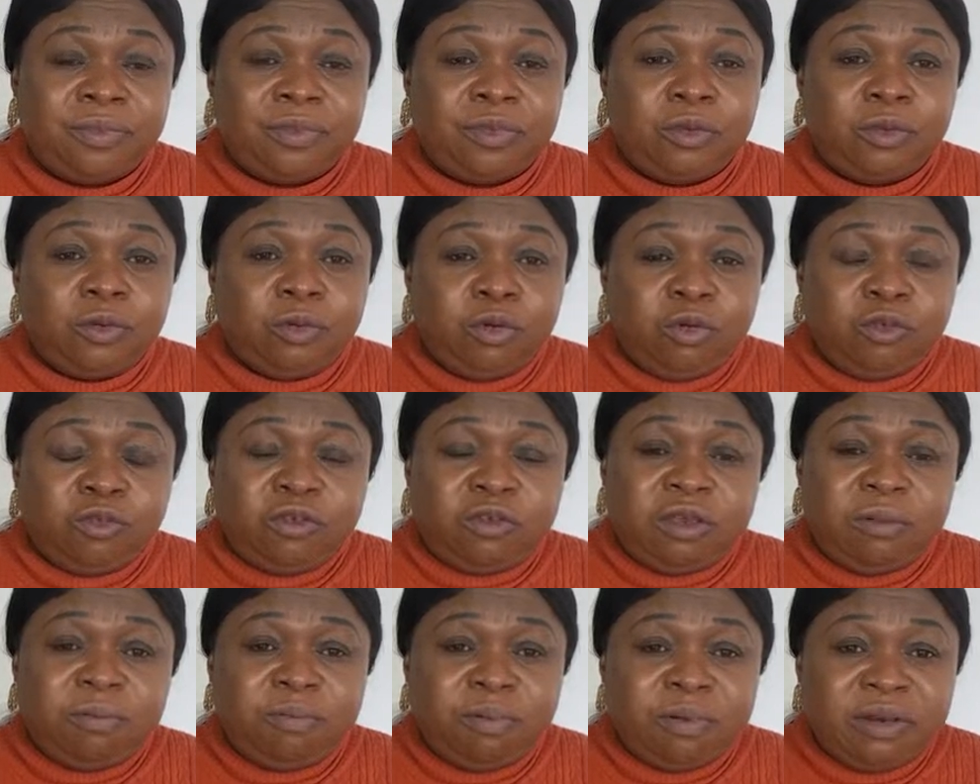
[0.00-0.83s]
You go to
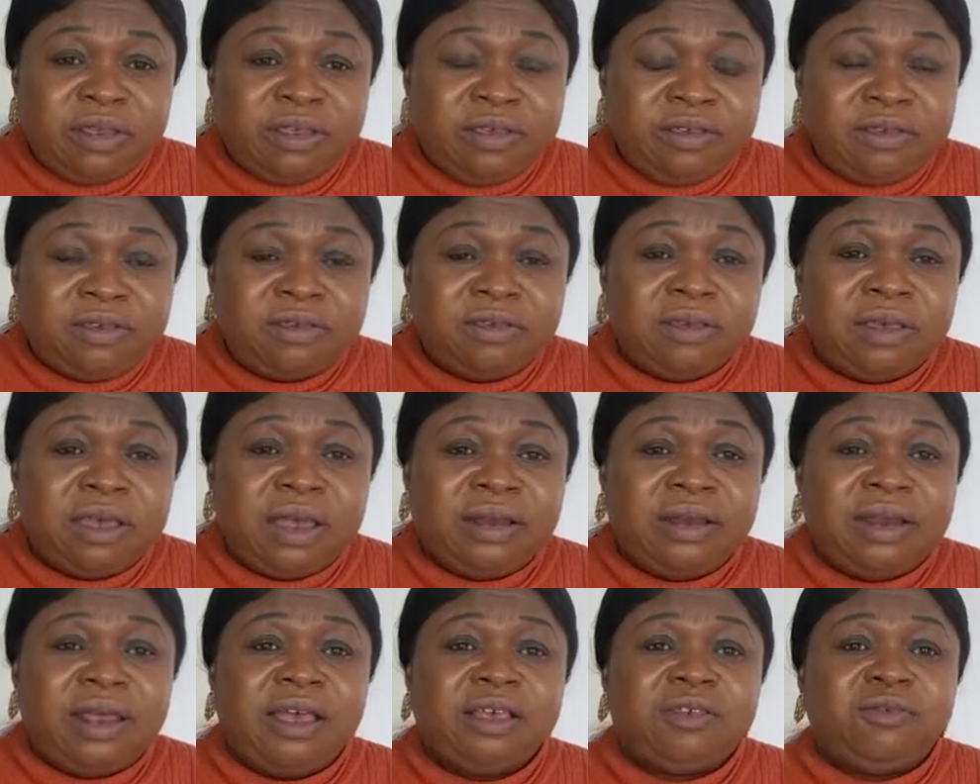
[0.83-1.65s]
the police
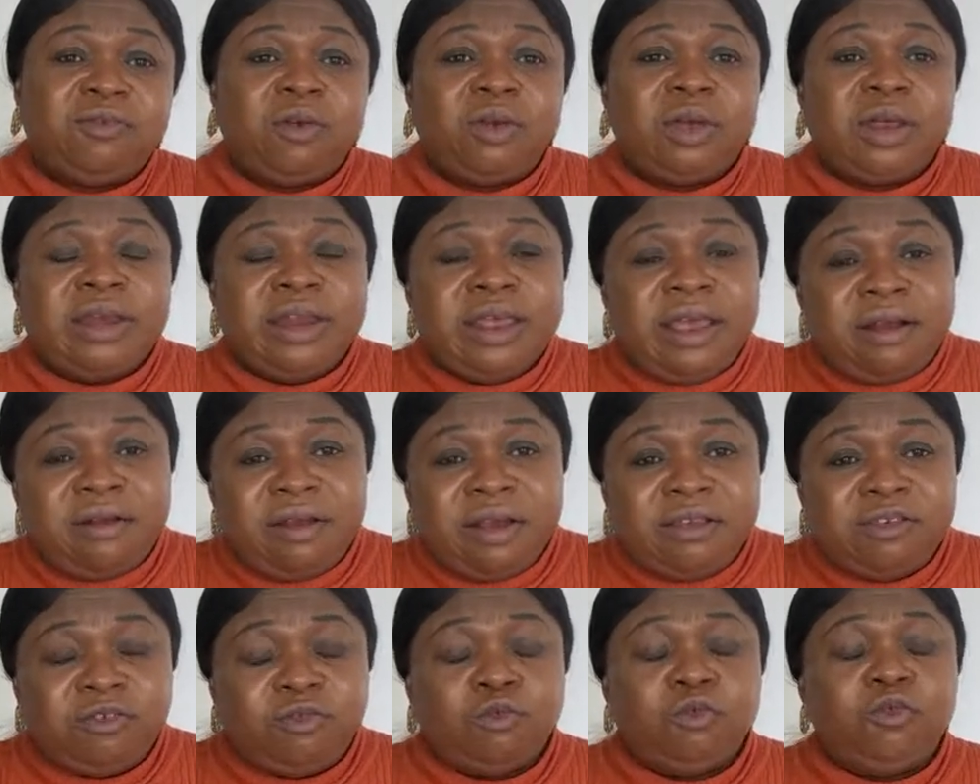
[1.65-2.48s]
and ask for
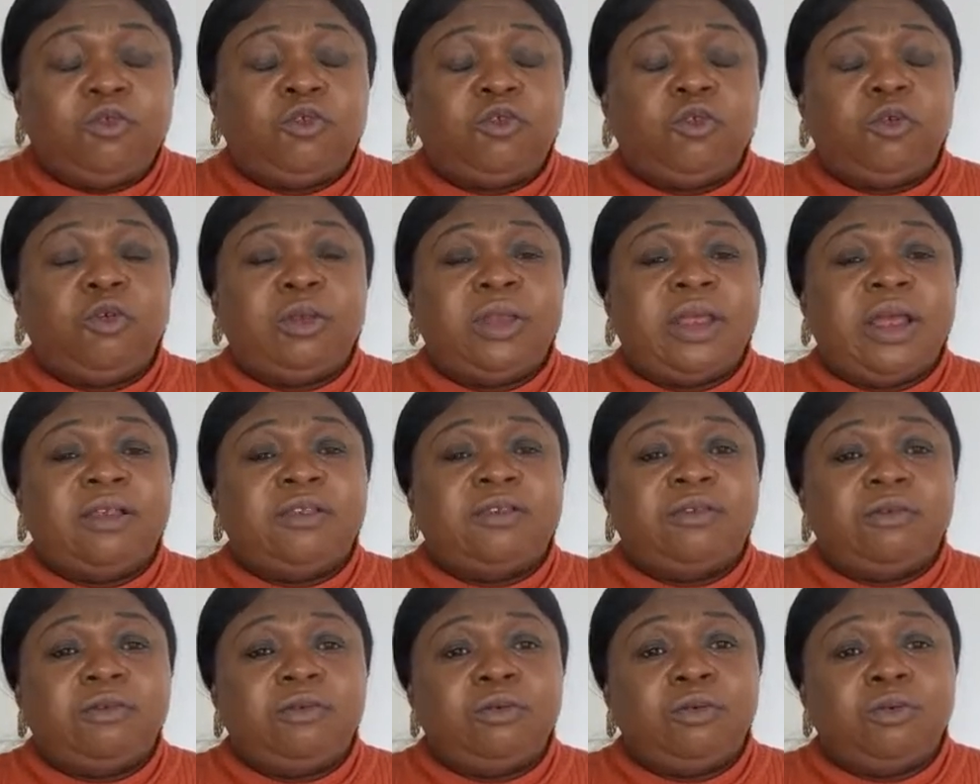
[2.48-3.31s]
clearance to show
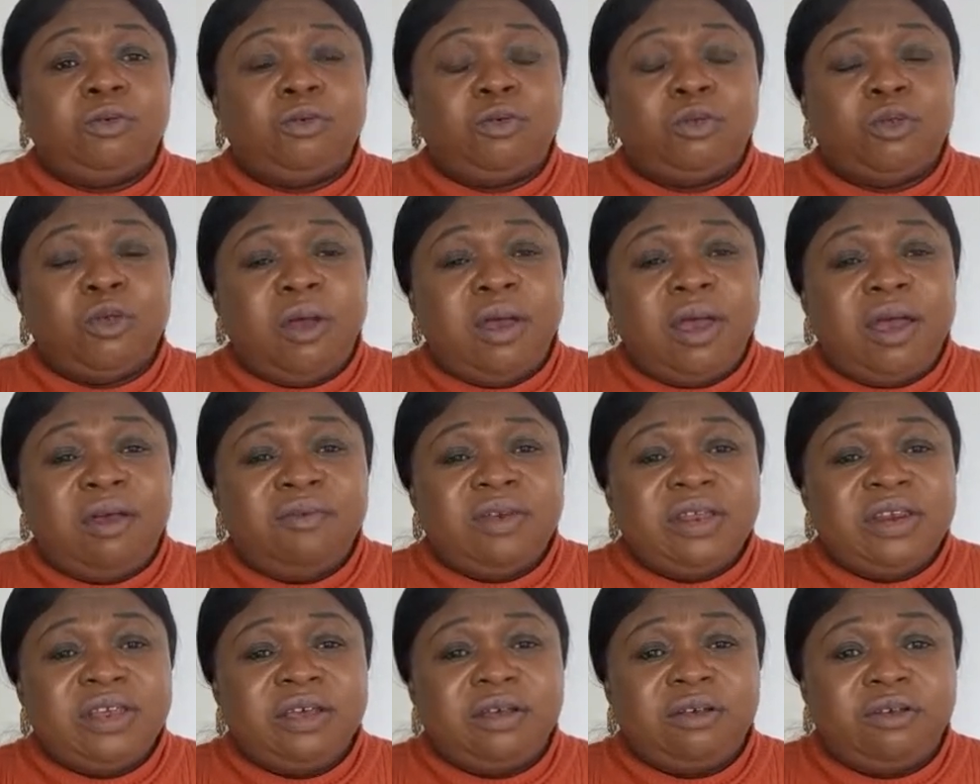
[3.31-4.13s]
that you don't have
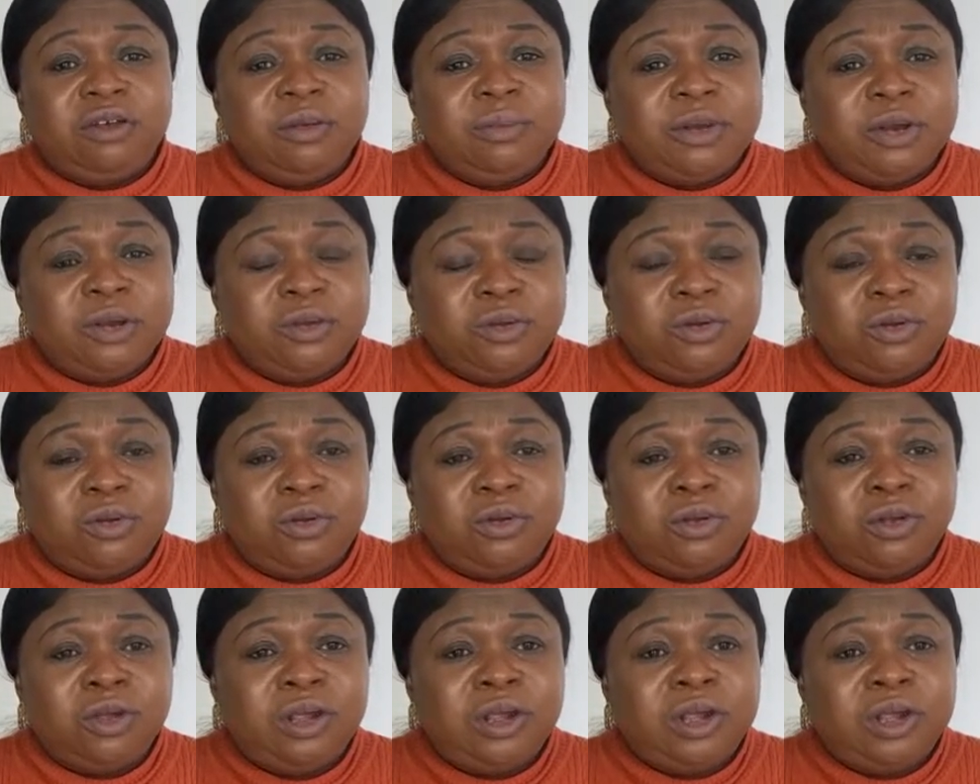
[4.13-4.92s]
any criminal